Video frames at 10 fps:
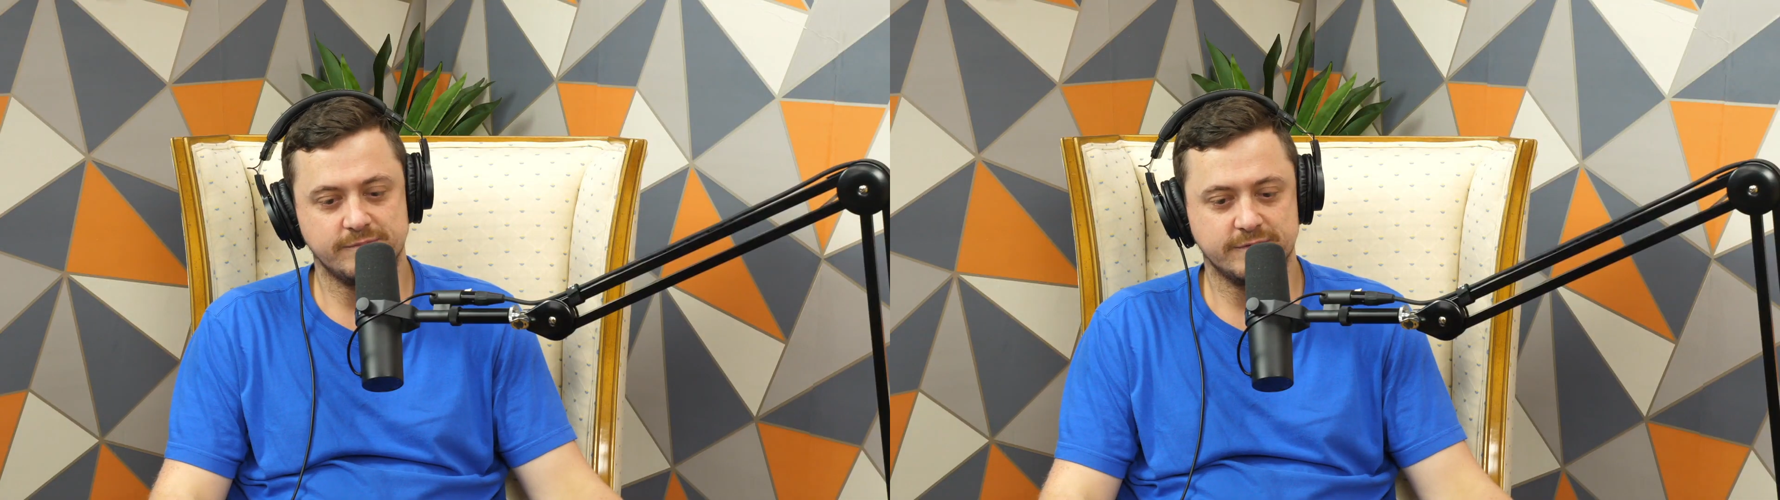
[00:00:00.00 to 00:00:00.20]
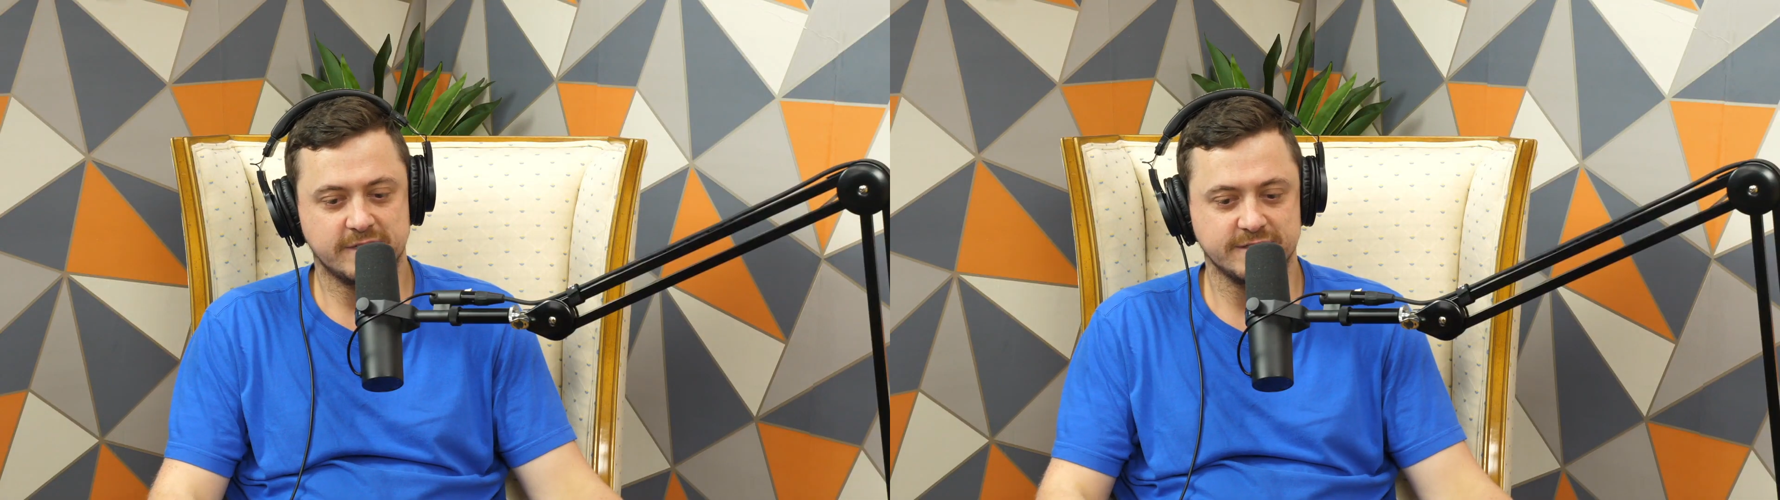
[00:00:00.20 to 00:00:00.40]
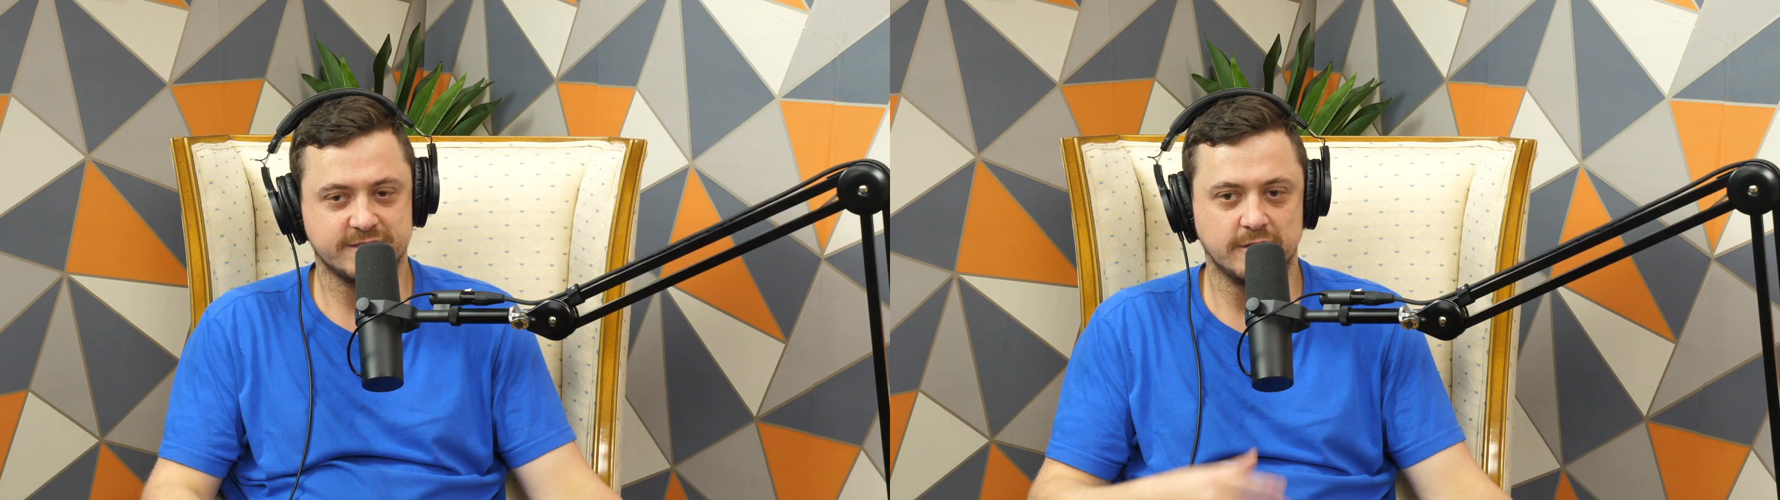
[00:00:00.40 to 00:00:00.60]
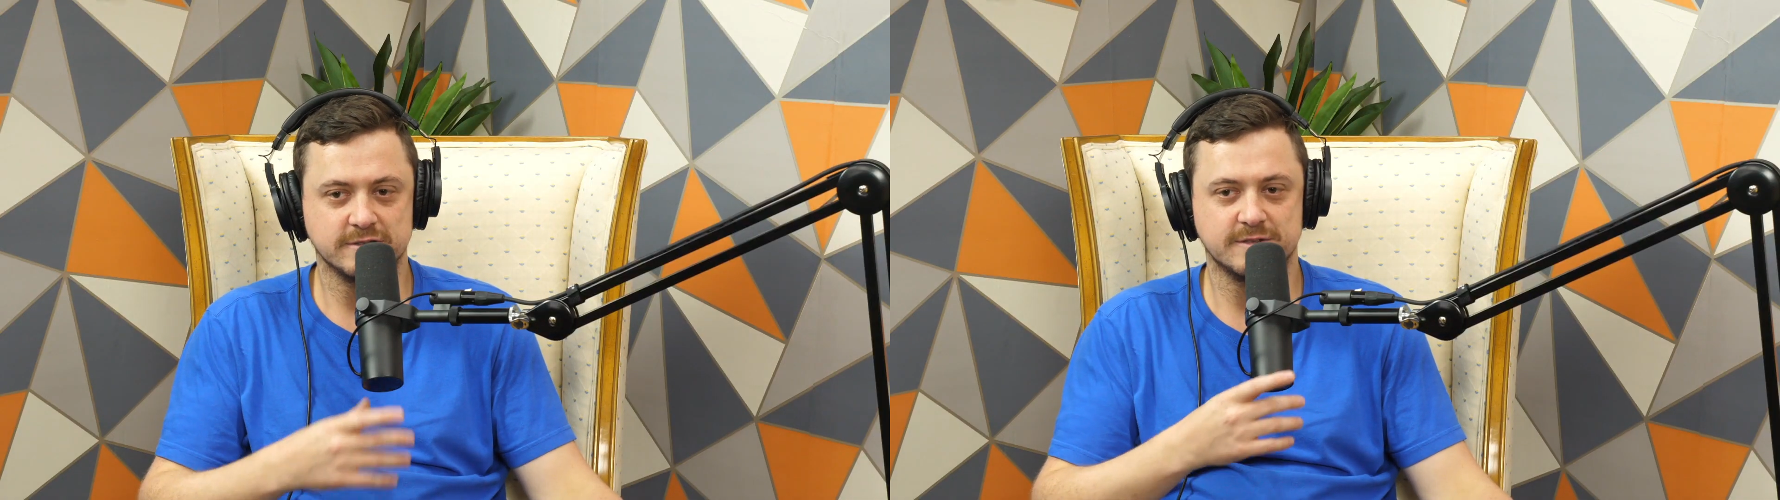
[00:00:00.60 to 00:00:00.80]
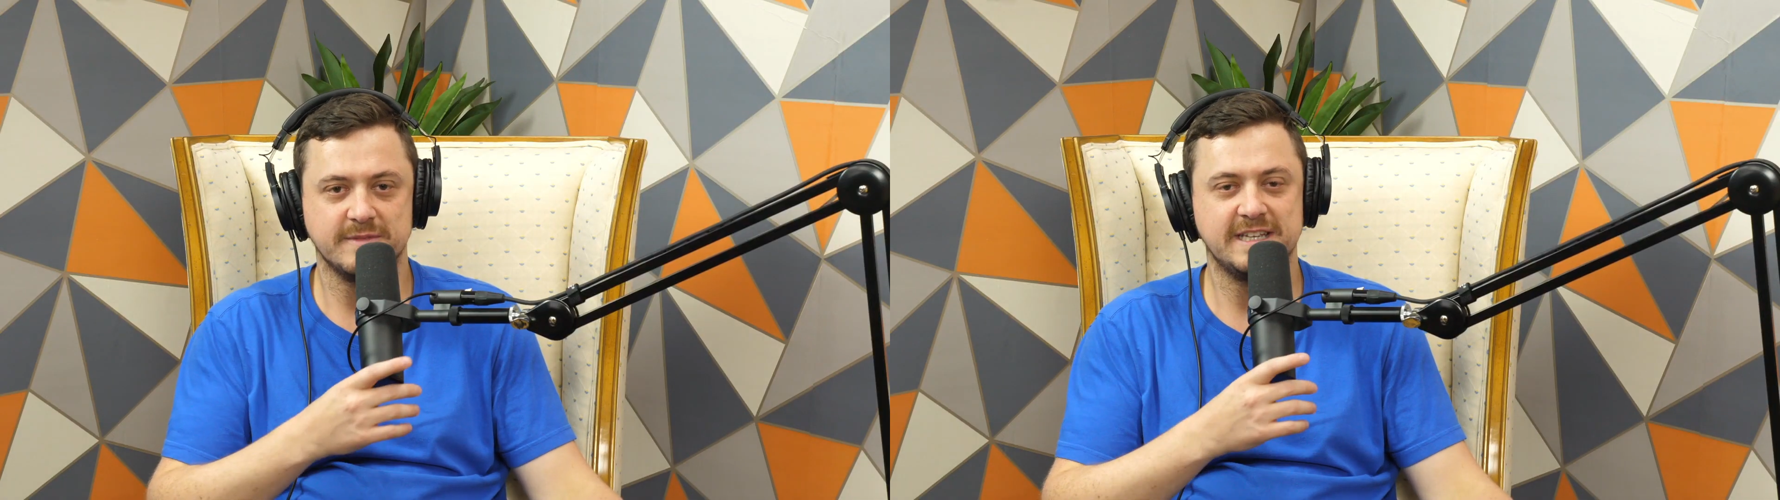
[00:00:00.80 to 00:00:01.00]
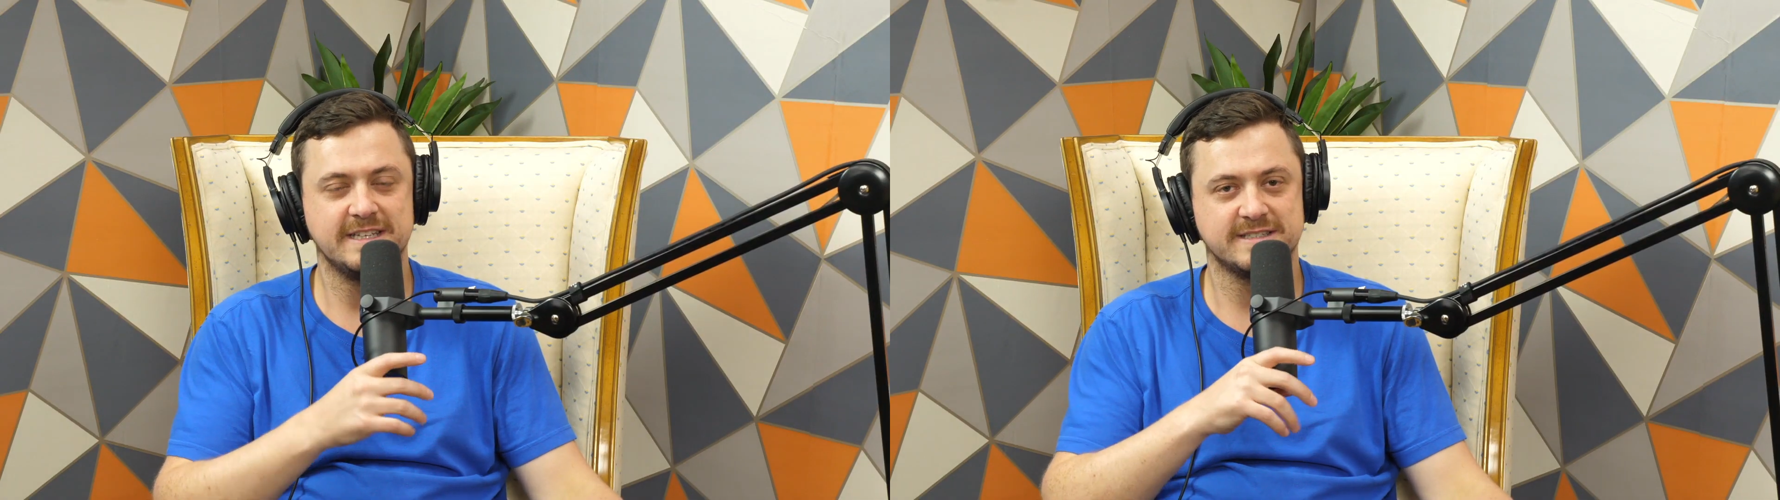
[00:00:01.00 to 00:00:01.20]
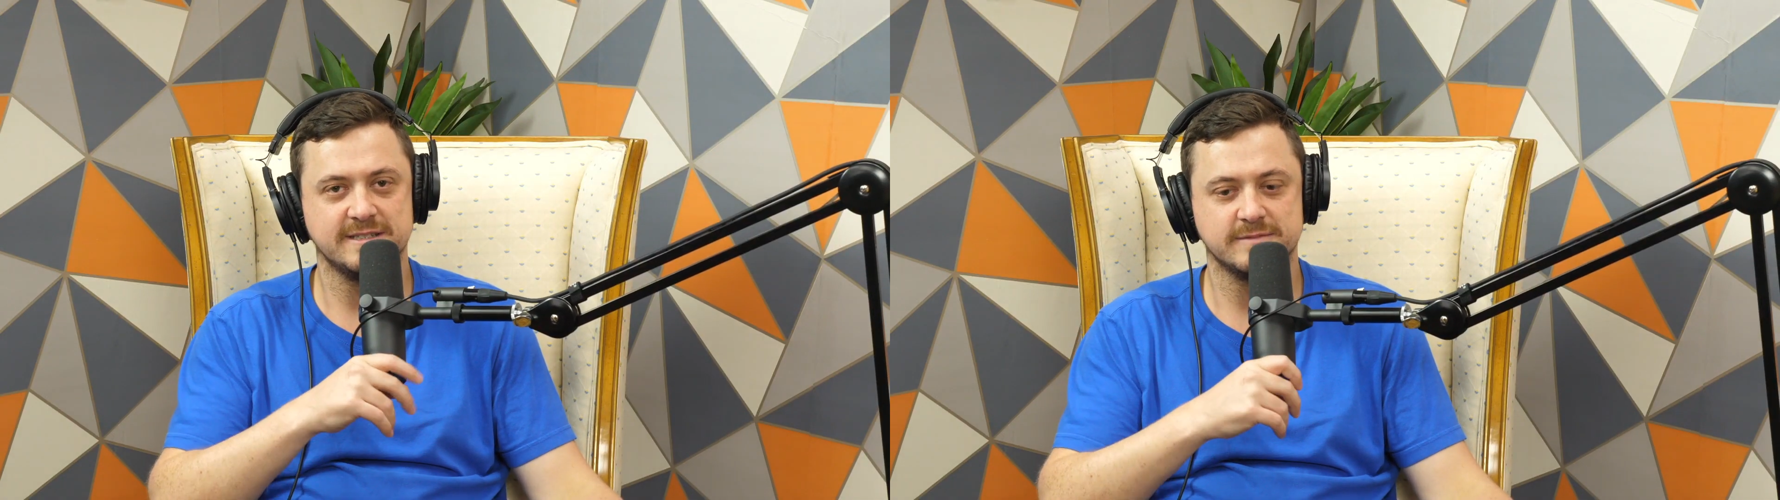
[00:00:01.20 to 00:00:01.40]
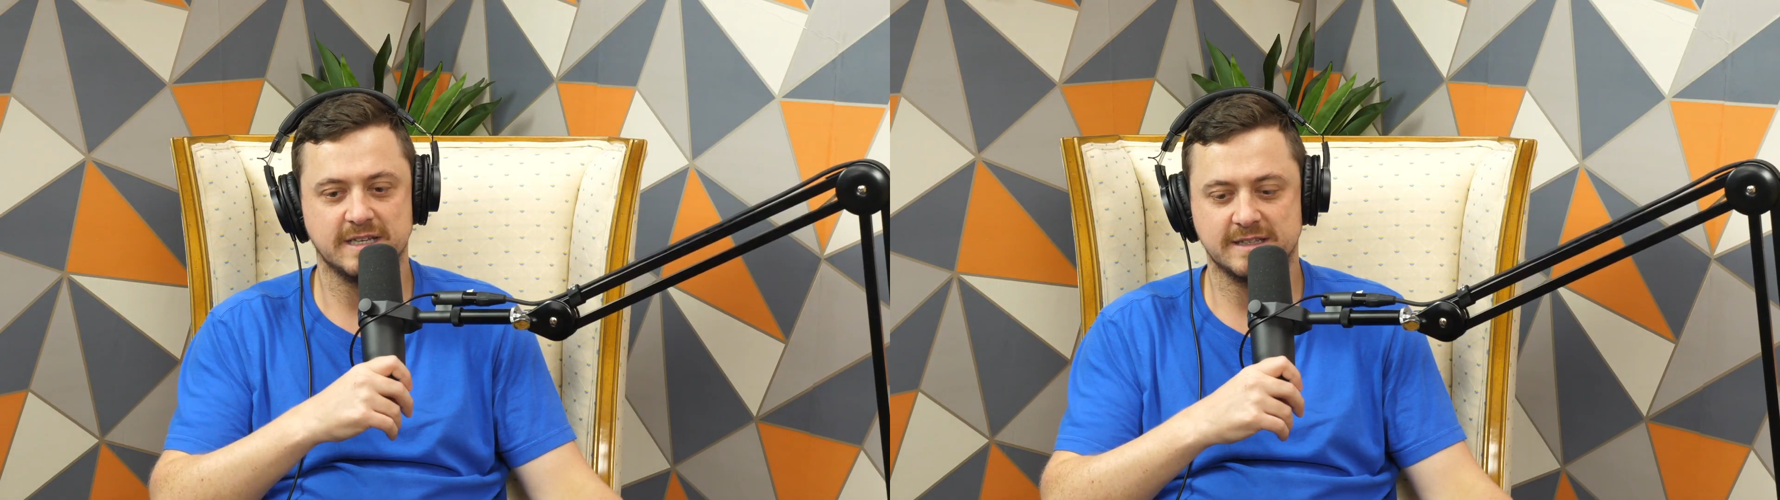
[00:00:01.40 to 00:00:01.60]
because social media
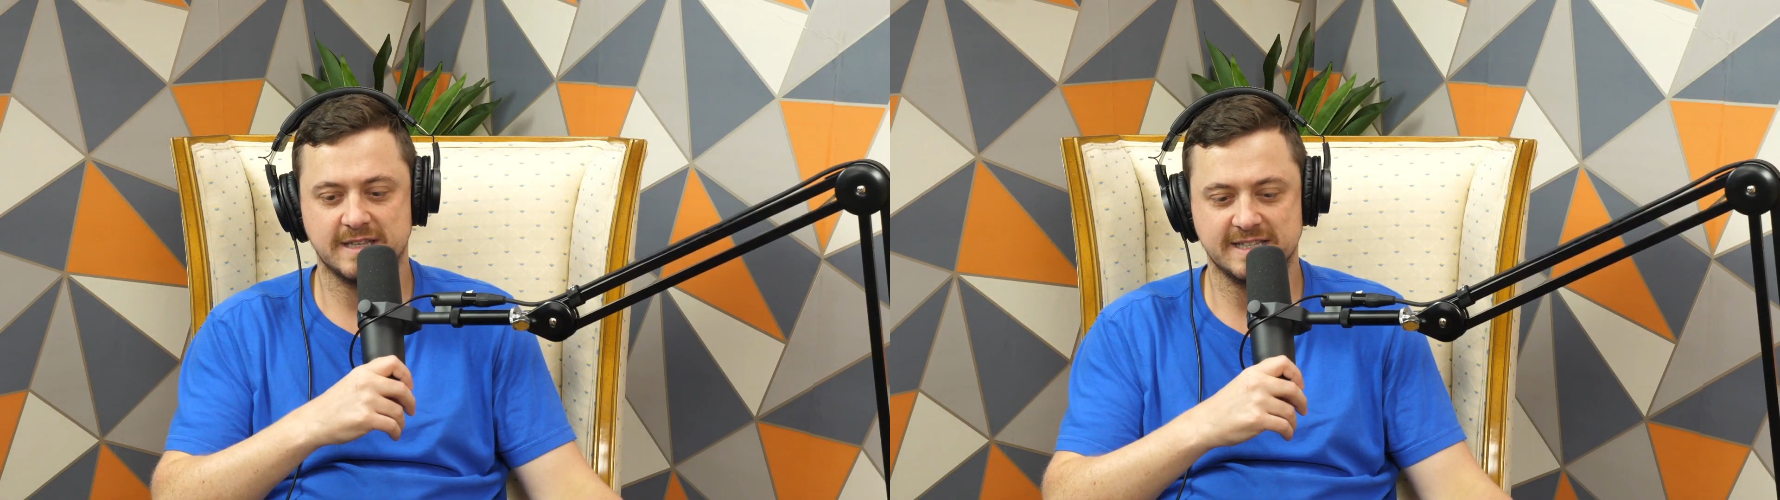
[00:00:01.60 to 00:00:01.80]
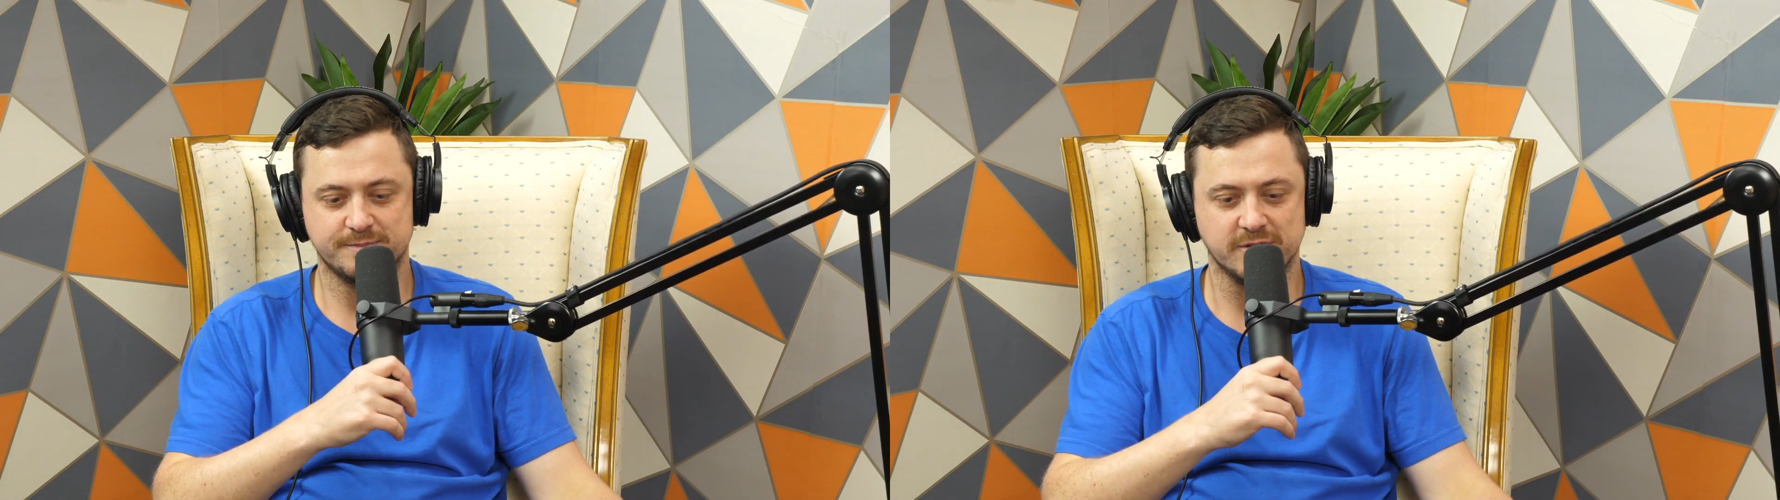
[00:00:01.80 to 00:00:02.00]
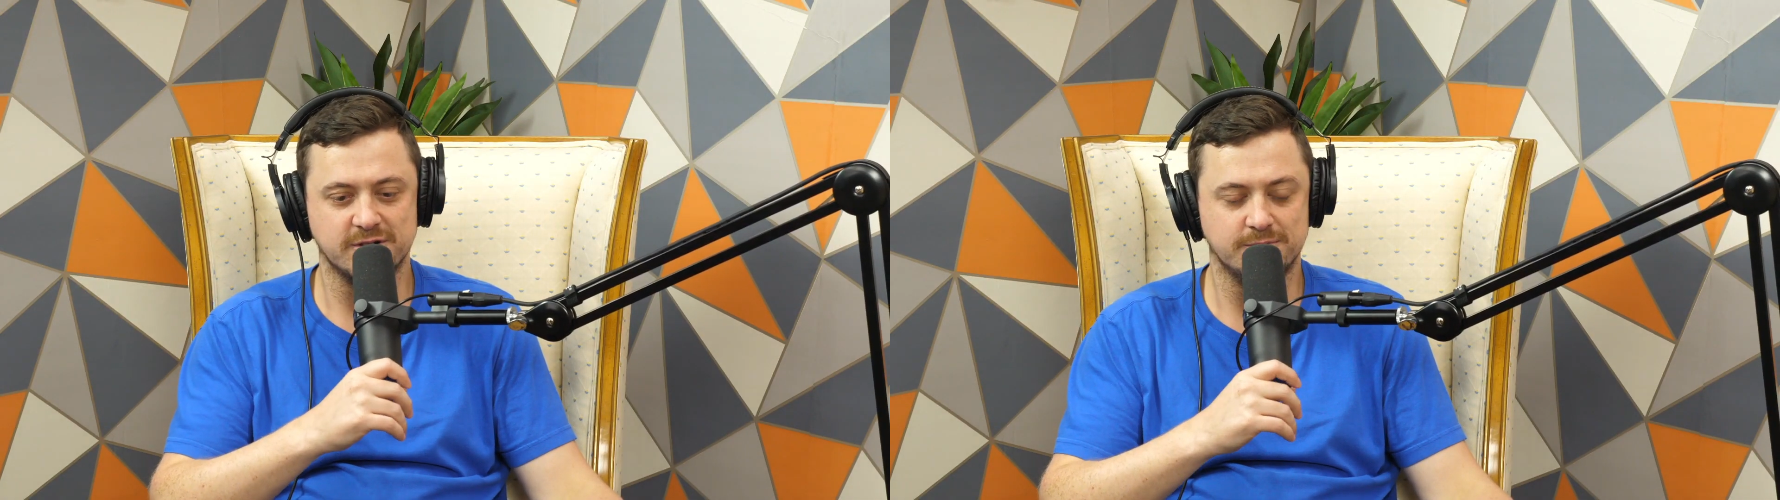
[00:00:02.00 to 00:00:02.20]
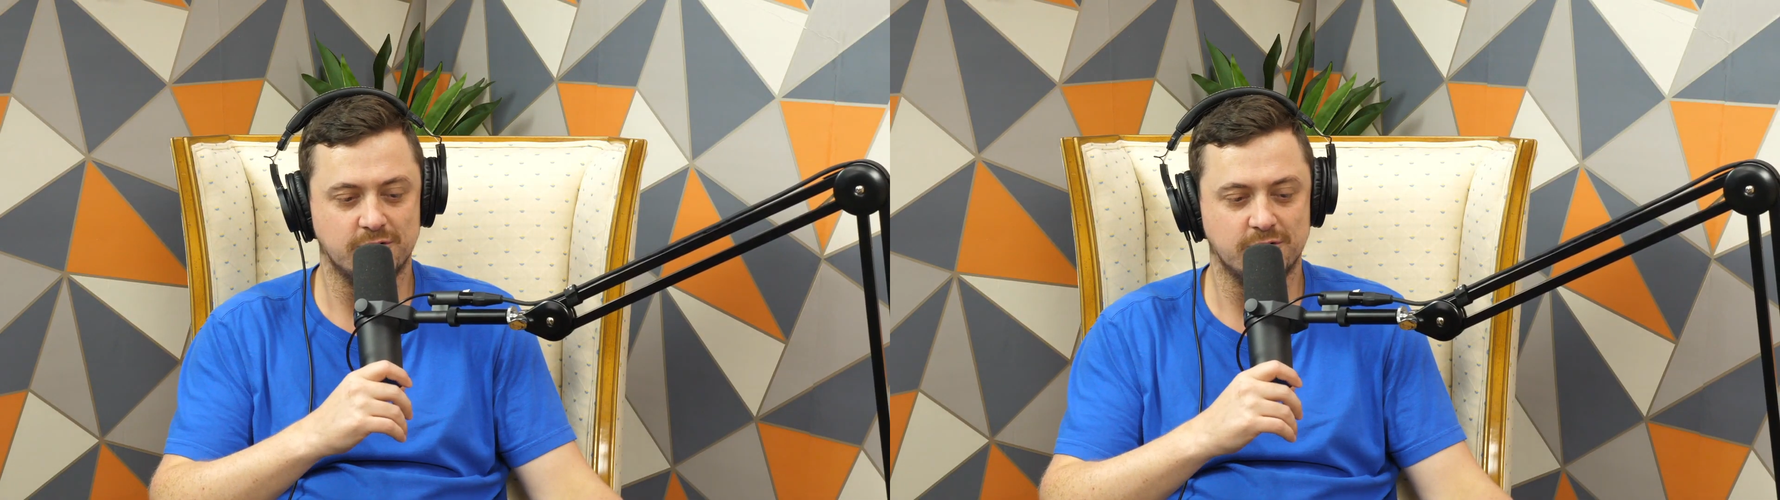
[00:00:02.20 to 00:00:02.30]
seems like that's become